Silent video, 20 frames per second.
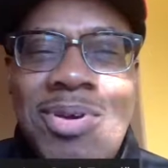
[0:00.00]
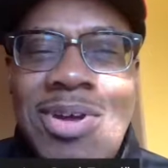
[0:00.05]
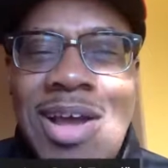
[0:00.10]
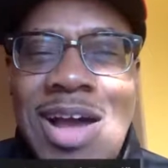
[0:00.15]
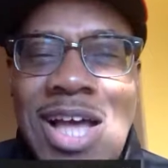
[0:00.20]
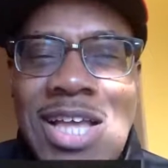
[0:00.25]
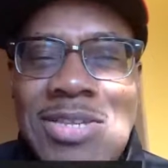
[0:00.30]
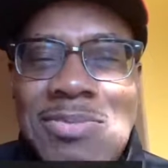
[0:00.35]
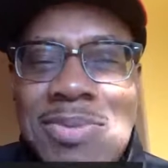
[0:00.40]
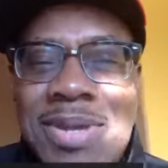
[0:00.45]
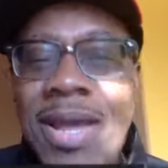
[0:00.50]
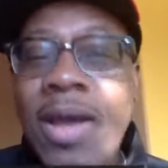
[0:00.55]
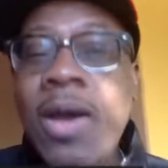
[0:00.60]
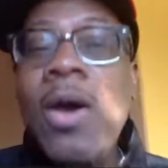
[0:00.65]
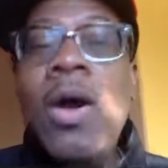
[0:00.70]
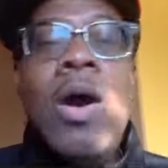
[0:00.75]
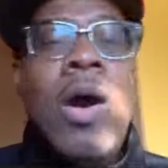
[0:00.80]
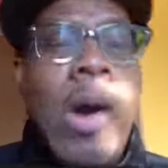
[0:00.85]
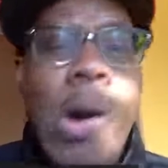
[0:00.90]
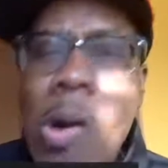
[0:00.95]
Bill Cosby.
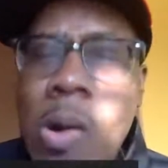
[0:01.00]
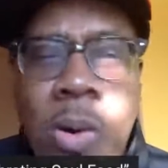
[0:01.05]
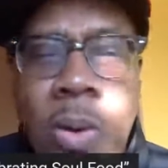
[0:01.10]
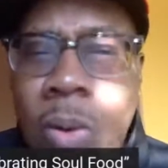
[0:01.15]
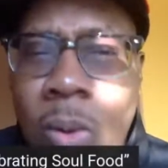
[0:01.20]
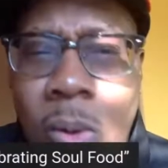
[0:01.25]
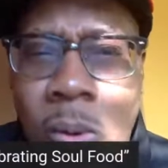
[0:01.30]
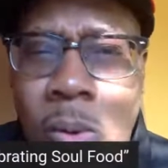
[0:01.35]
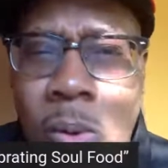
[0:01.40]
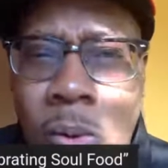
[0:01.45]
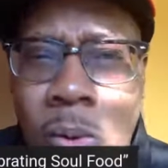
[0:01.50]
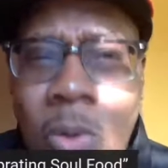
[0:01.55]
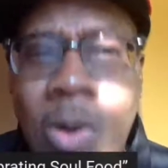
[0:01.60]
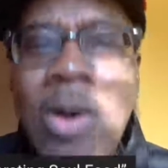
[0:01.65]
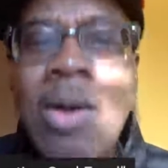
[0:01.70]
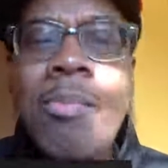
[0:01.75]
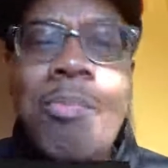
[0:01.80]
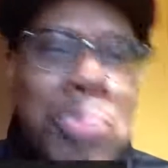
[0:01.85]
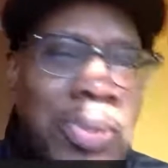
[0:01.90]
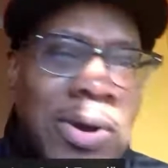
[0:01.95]

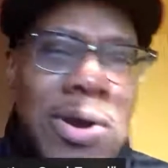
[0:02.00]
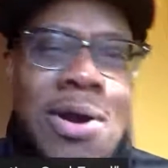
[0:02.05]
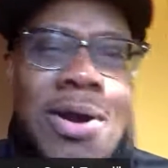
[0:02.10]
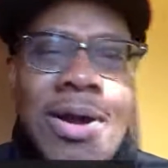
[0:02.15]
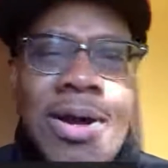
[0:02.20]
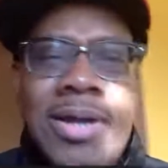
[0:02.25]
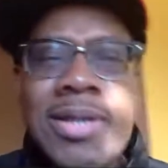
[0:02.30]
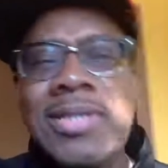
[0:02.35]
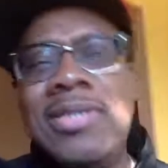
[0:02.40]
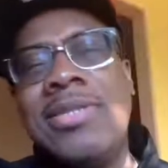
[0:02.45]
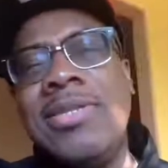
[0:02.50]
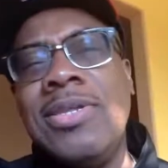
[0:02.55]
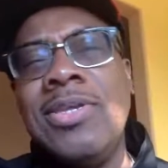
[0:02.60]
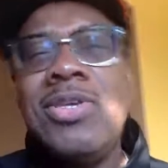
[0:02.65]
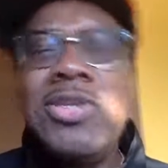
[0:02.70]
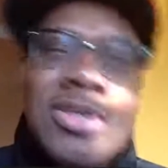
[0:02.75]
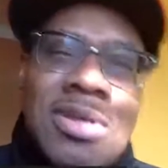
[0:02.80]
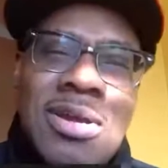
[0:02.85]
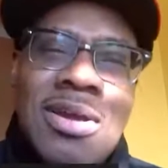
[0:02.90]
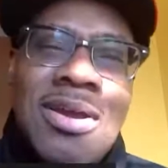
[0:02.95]
Who put
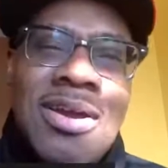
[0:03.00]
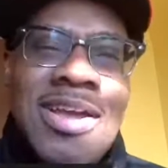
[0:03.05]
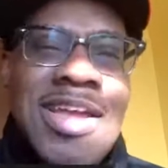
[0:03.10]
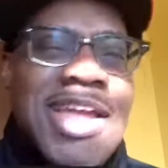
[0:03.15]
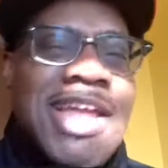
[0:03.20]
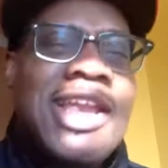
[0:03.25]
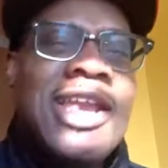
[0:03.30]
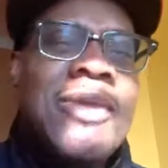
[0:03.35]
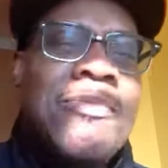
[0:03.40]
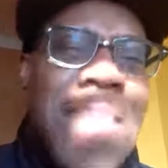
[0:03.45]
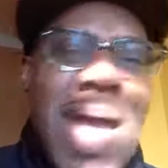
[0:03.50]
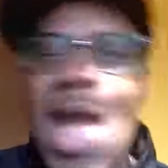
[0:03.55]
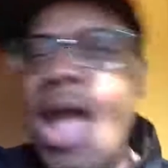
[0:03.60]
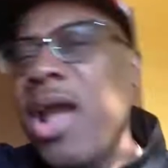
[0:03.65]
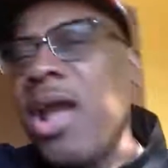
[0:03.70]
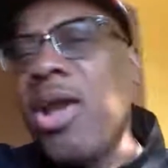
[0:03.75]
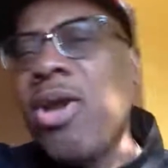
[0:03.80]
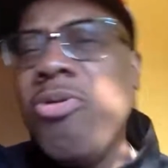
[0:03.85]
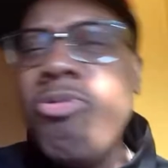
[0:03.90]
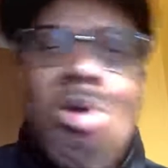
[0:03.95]
the sugar in the
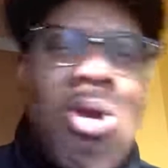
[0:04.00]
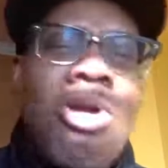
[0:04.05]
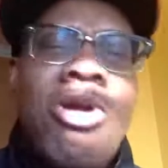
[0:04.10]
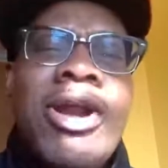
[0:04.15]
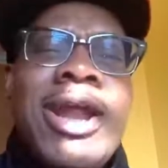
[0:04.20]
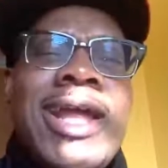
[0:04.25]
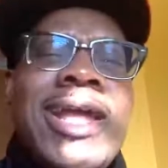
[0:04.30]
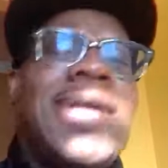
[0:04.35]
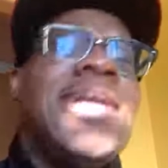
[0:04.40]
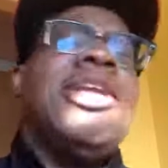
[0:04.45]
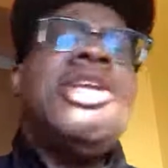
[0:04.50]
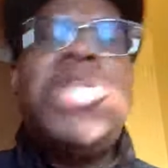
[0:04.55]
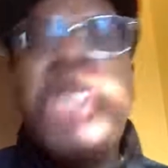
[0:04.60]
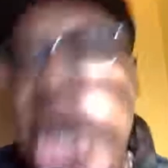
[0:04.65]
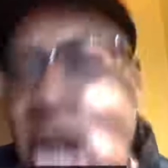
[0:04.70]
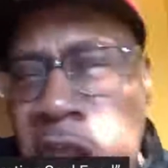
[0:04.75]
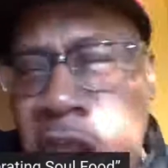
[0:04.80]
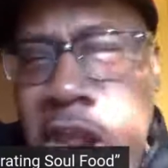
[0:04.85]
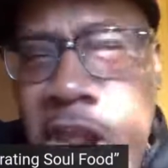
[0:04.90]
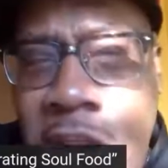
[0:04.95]
macaroni and
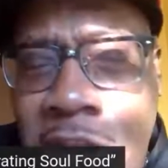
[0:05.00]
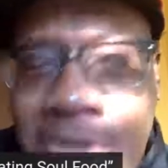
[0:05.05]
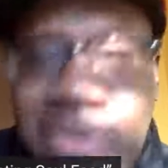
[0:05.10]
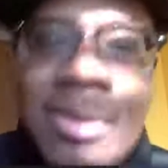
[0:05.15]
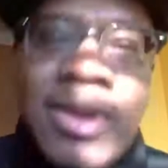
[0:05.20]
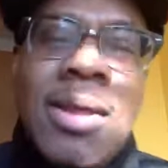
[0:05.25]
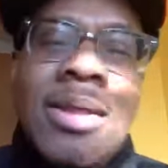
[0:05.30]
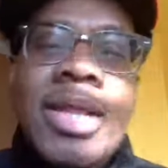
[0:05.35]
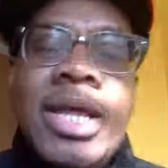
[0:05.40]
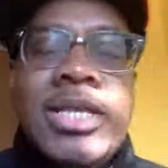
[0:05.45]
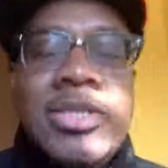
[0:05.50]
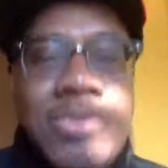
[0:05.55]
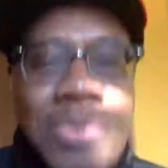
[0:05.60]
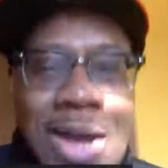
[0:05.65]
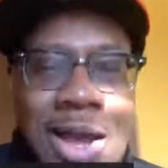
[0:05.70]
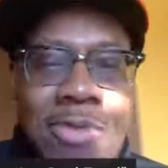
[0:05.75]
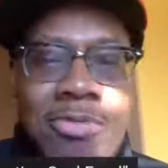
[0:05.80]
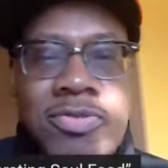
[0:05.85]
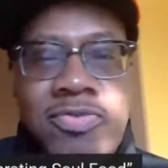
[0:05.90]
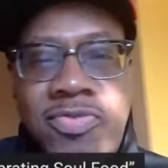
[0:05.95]
cheese? That's
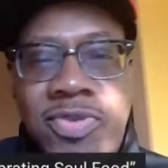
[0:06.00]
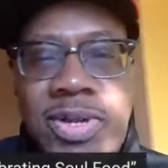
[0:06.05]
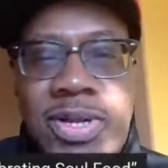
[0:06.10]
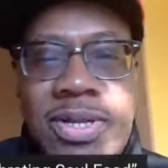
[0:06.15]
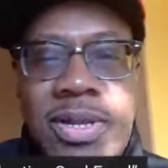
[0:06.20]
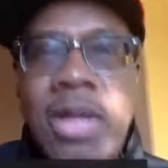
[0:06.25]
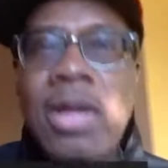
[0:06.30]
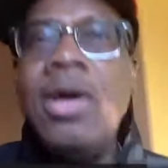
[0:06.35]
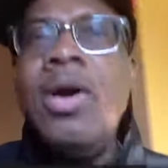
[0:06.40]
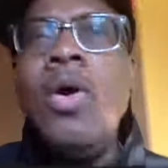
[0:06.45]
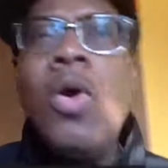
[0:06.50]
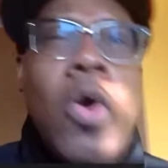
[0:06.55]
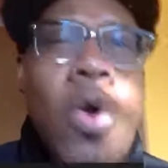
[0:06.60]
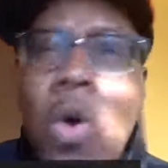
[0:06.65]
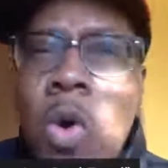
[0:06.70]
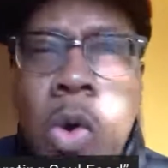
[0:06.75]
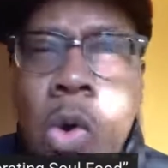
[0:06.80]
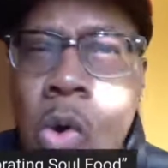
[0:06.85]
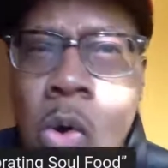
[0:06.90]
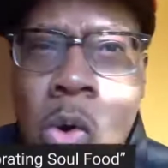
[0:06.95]
why I was feeling.
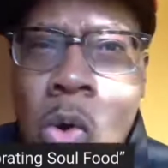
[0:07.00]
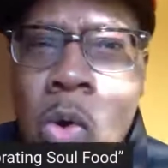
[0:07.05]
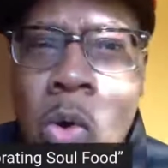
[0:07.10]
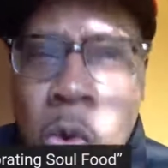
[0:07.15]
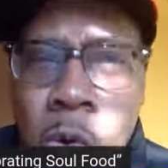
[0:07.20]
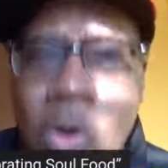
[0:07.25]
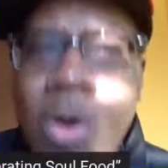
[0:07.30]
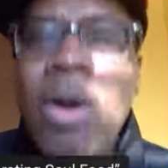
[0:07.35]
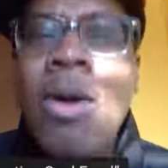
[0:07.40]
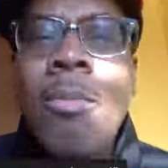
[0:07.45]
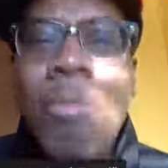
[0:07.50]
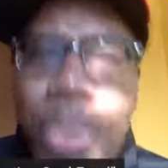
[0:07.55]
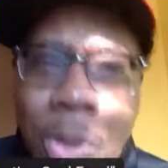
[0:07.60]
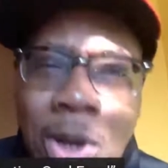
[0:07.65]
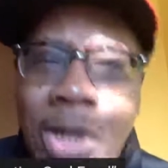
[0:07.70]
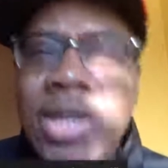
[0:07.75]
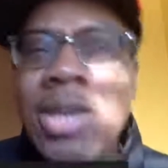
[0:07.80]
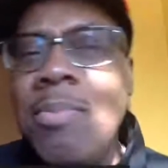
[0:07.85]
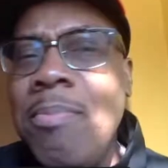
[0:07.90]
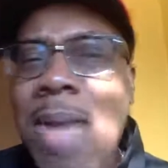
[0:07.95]
Who
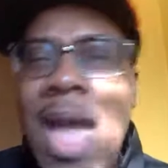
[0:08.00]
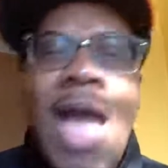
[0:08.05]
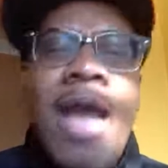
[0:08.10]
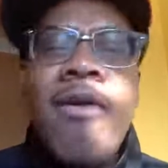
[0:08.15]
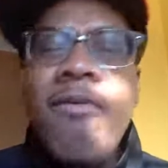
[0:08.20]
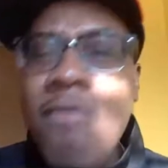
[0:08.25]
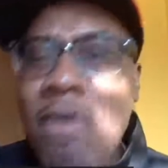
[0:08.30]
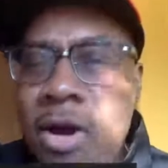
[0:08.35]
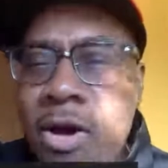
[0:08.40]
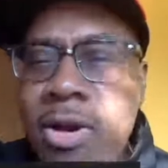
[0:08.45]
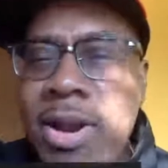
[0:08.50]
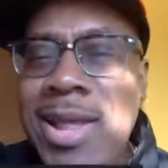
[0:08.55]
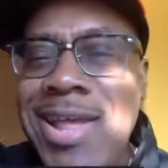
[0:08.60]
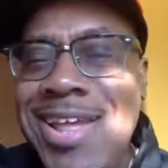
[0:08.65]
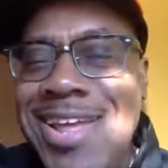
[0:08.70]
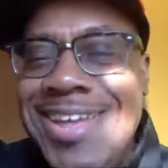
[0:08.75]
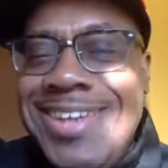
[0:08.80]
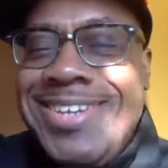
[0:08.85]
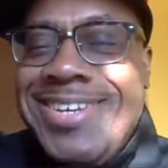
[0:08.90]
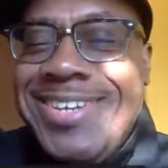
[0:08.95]
put the
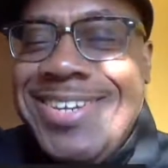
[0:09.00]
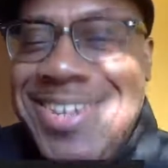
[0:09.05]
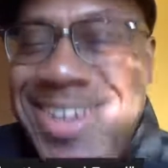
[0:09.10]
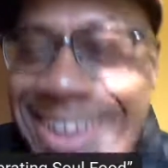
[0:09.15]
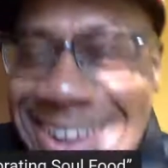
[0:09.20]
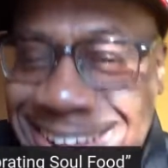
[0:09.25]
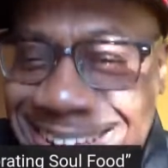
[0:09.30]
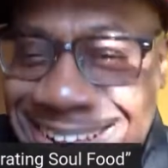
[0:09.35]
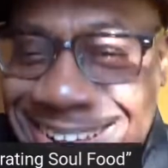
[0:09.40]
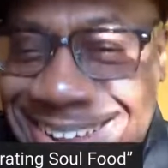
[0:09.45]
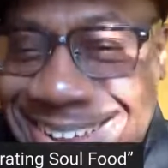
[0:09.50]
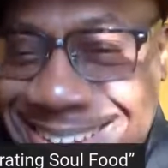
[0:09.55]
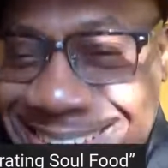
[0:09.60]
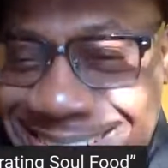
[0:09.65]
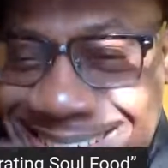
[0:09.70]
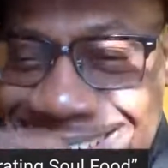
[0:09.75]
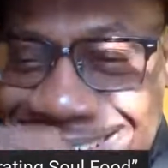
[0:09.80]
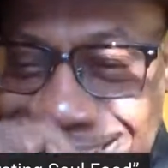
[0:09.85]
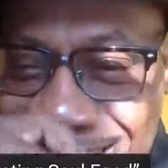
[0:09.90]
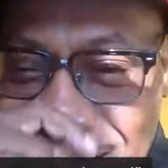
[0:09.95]
macaroni and
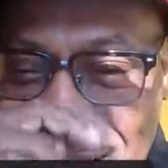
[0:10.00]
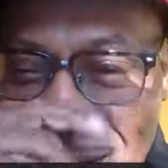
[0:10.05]
cheese?